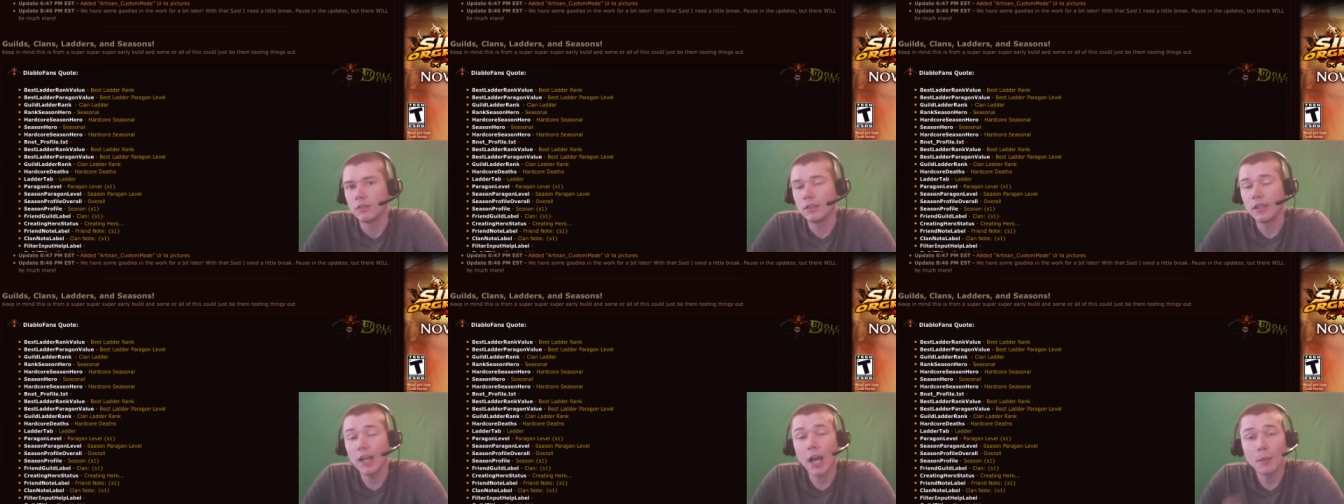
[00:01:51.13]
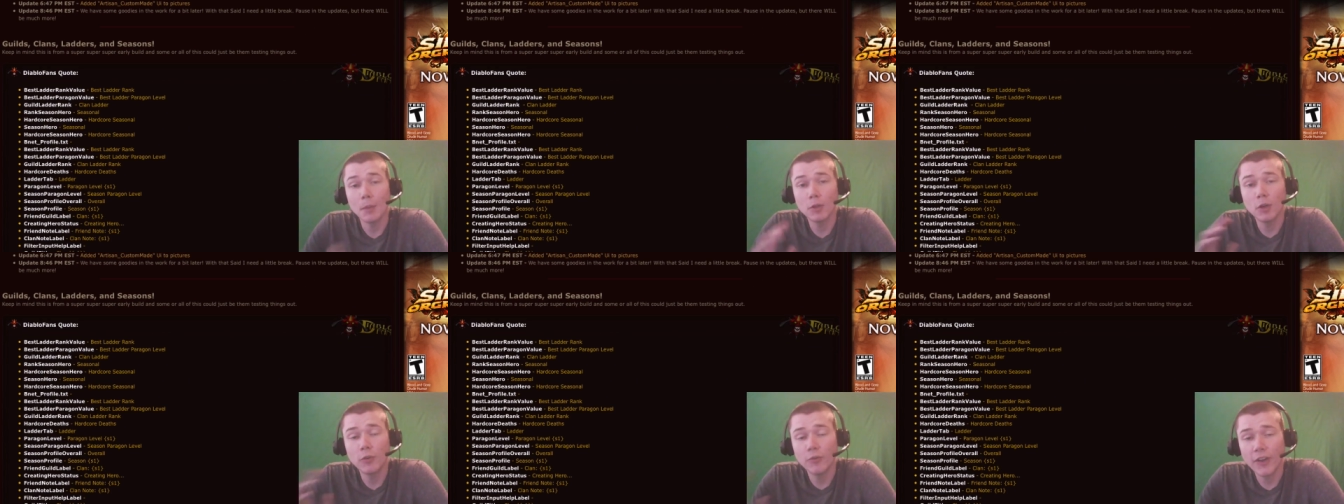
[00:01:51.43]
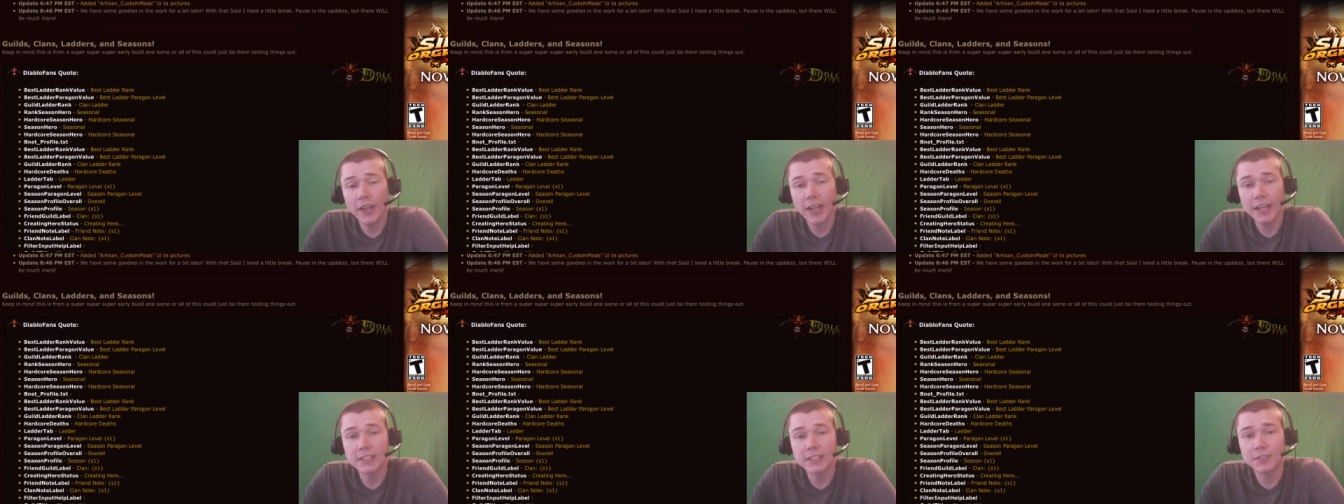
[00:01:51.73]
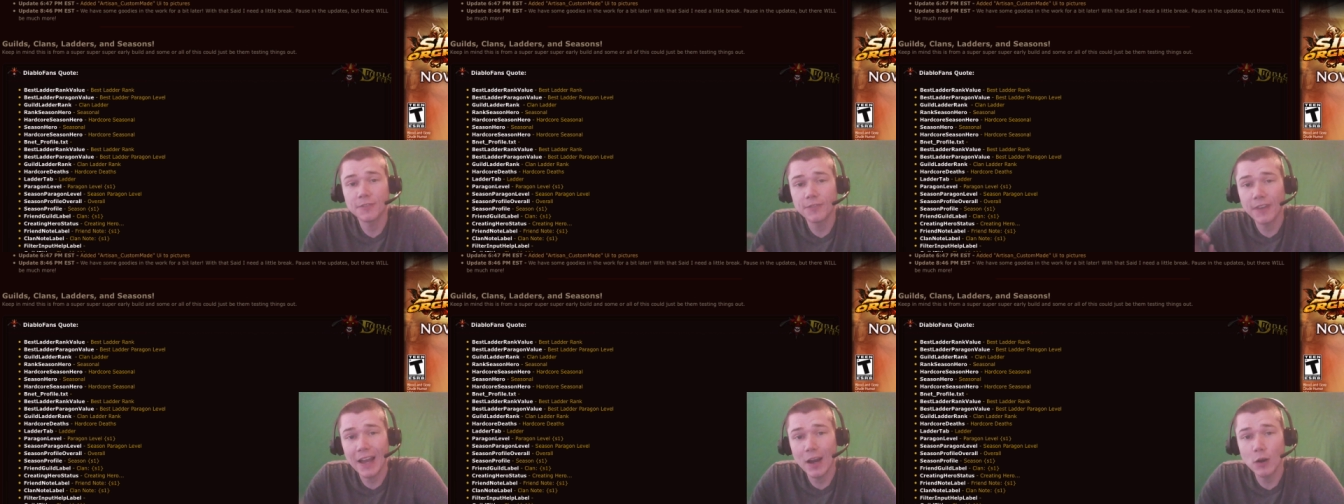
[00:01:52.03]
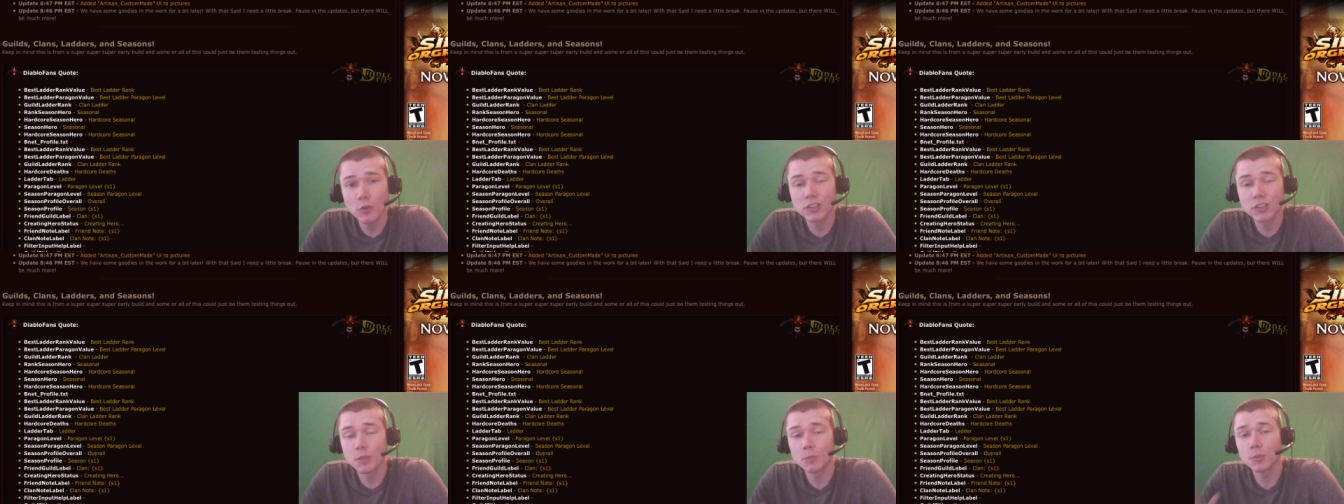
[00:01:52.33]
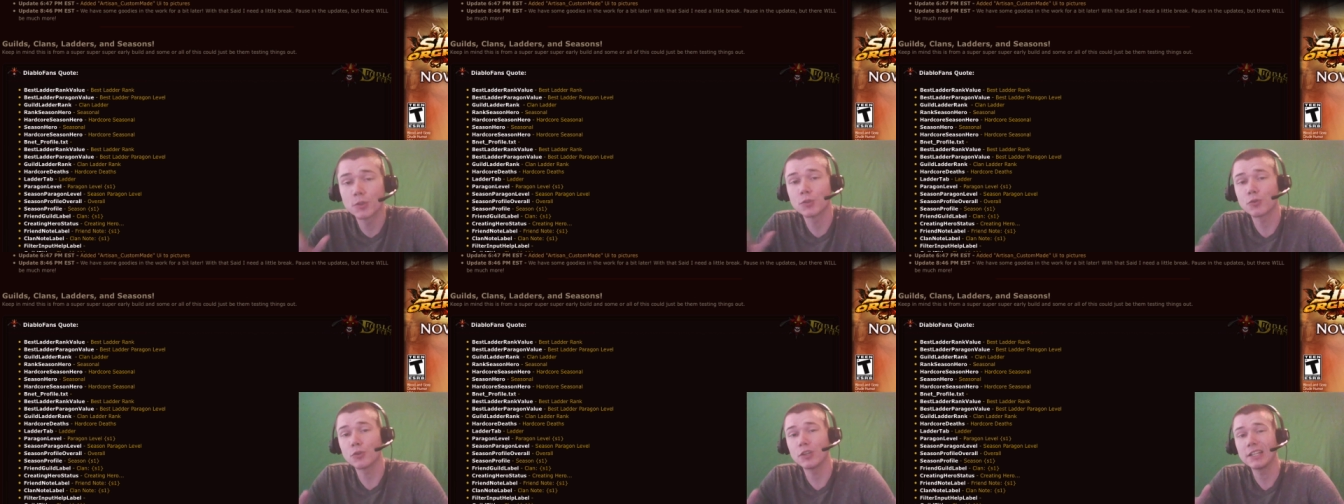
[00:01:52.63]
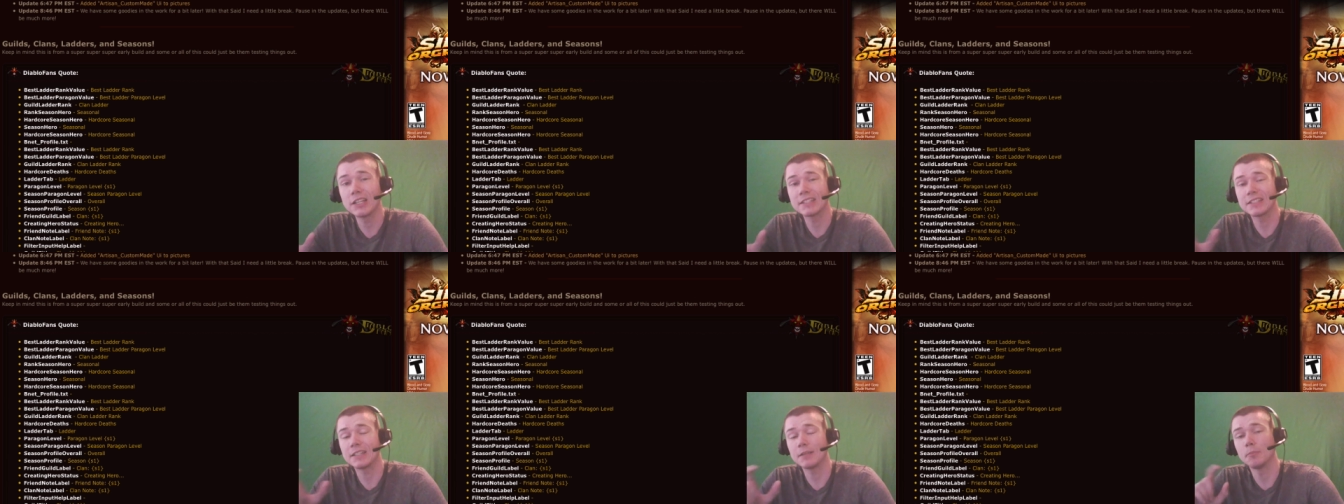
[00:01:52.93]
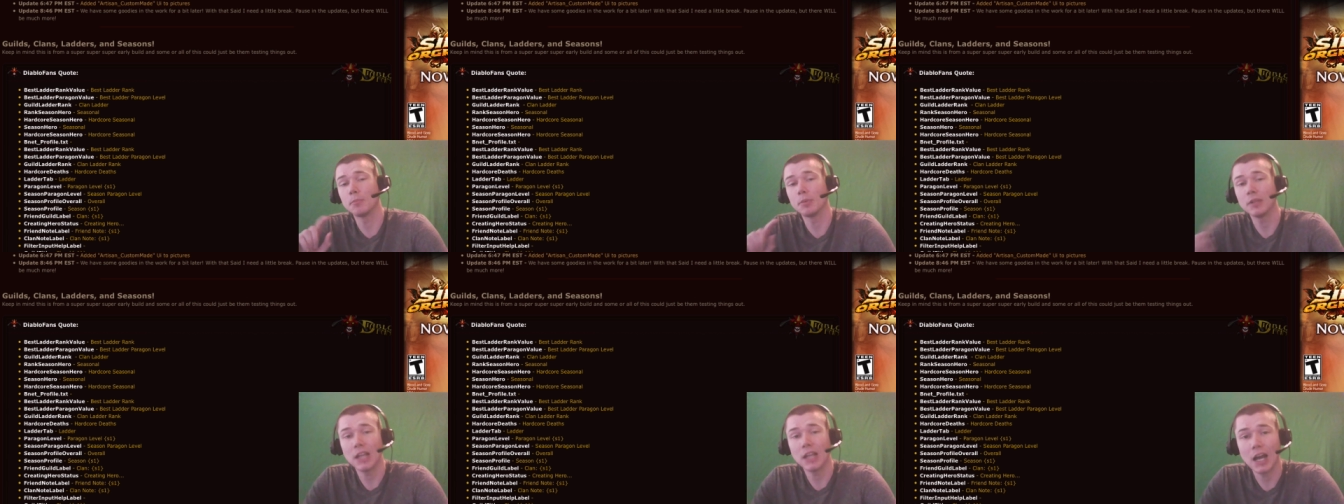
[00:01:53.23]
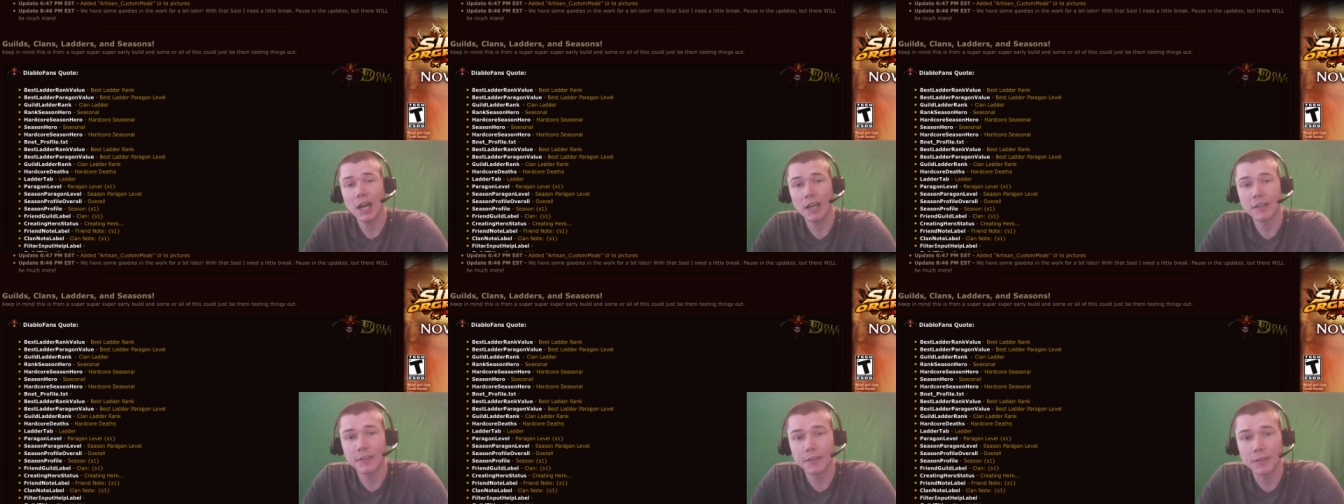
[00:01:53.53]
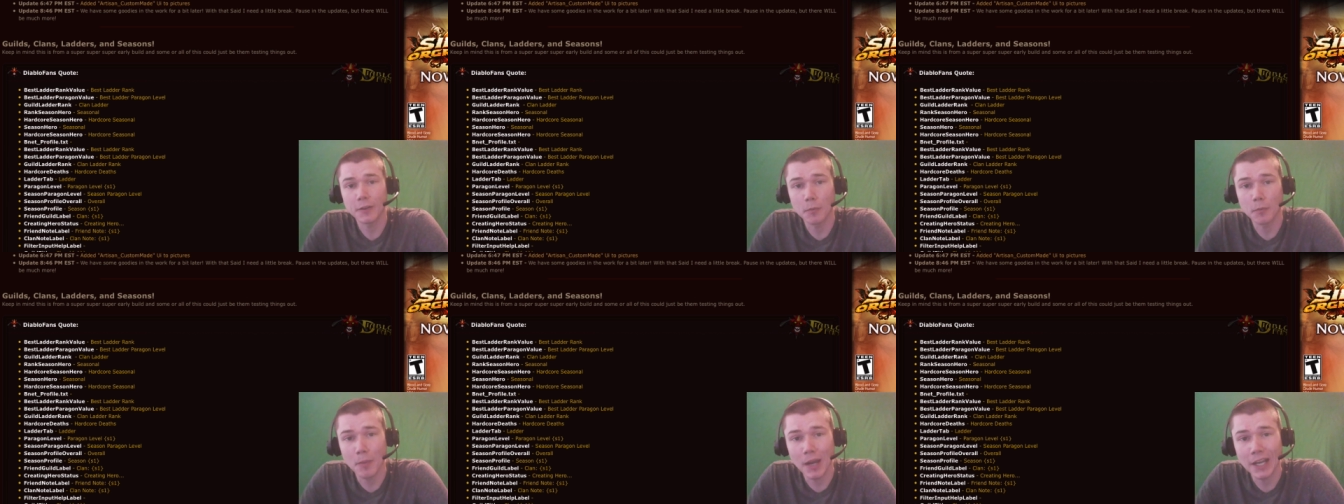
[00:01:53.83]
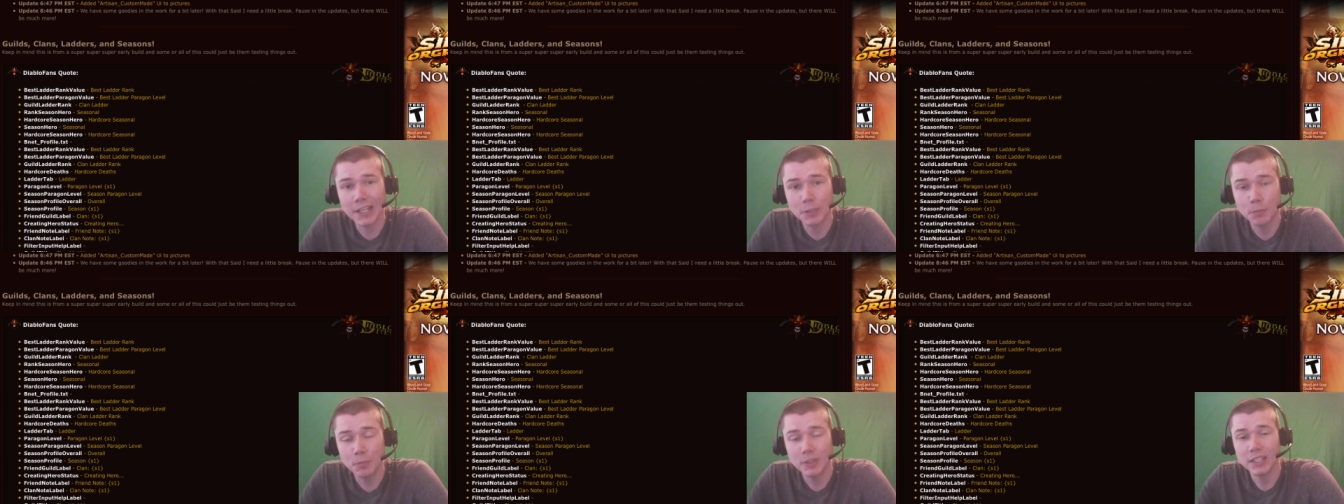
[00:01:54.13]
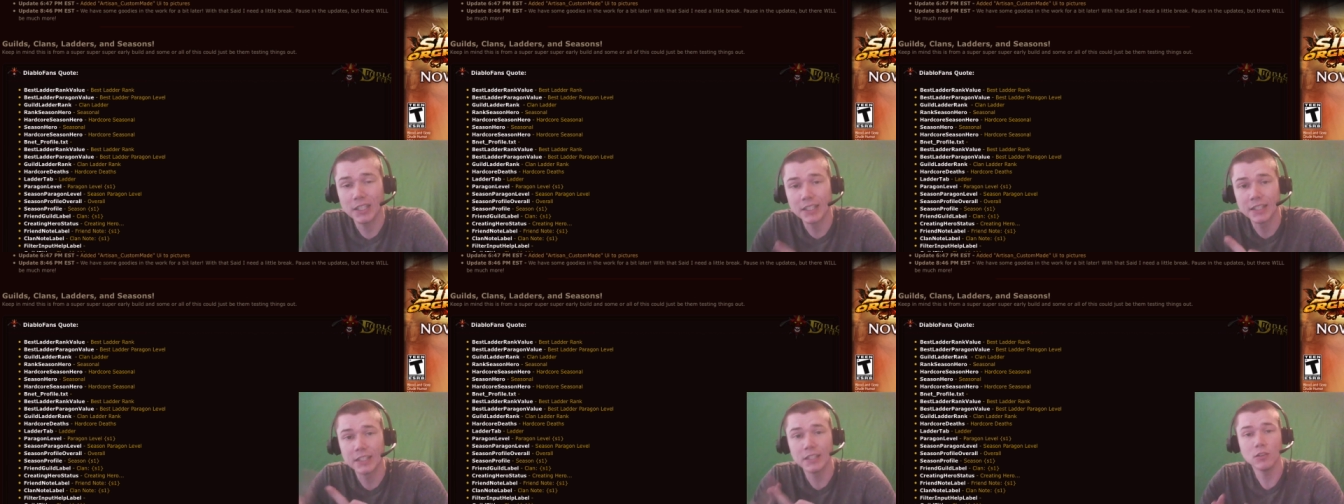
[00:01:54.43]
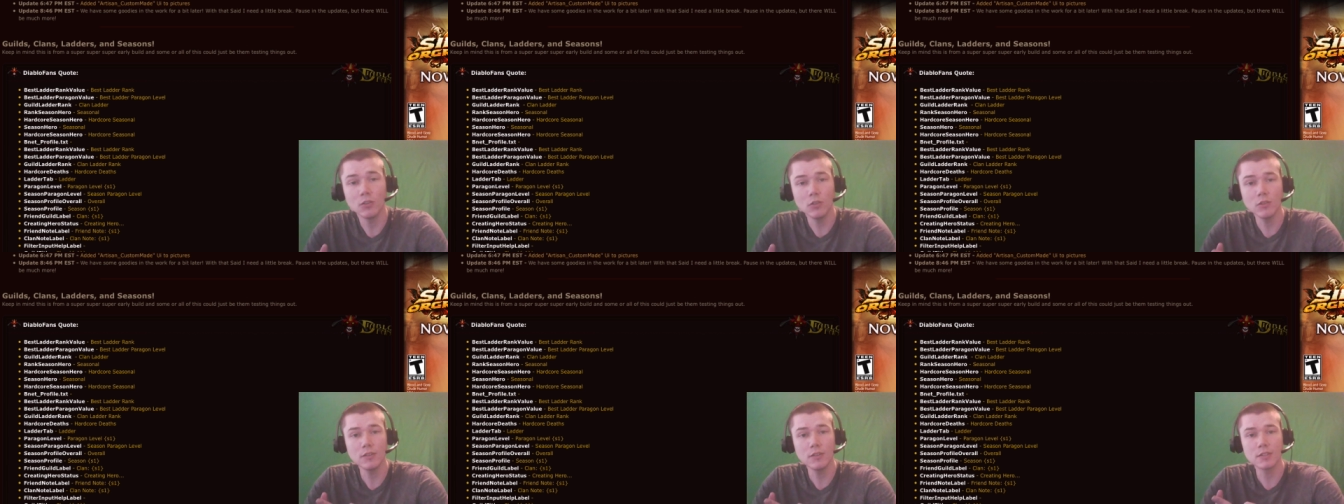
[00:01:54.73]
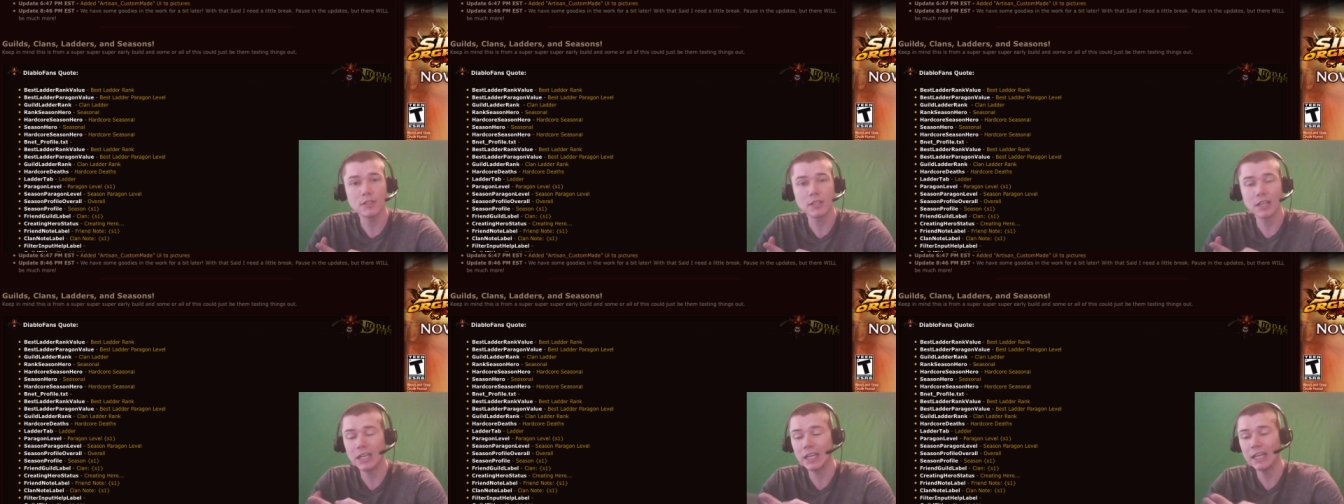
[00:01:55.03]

Diablo fans found some strings that imply that there might be guilds